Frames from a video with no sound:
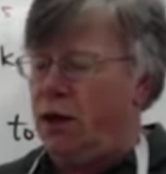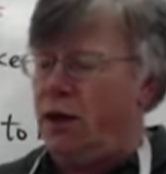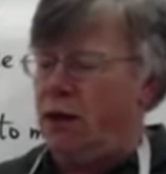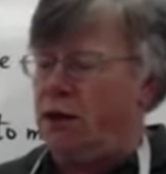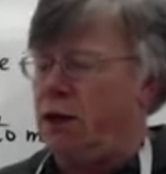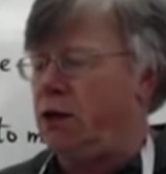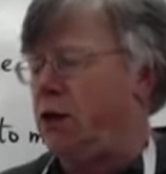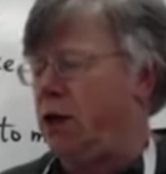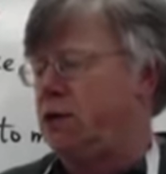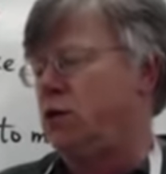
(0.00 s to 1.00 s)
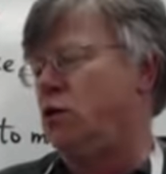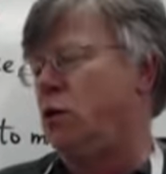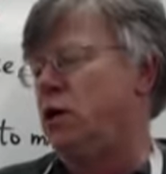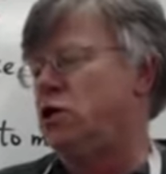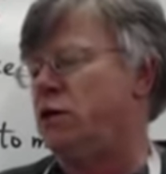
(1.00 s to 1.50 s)
and I could ask a
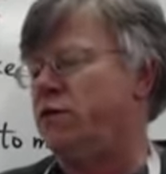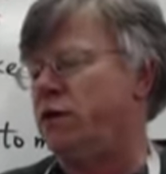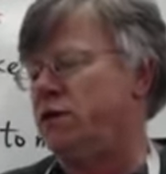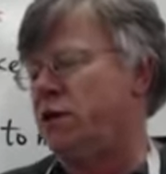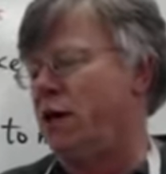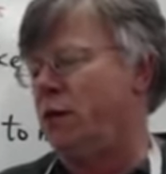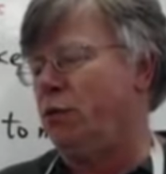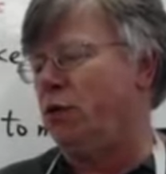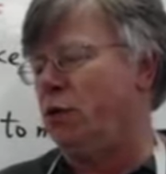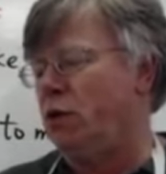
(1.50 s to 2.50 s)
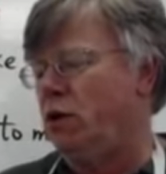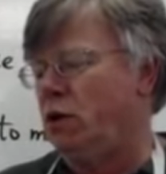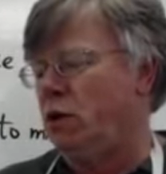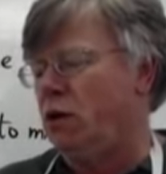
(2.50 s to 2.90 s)
question of this sample: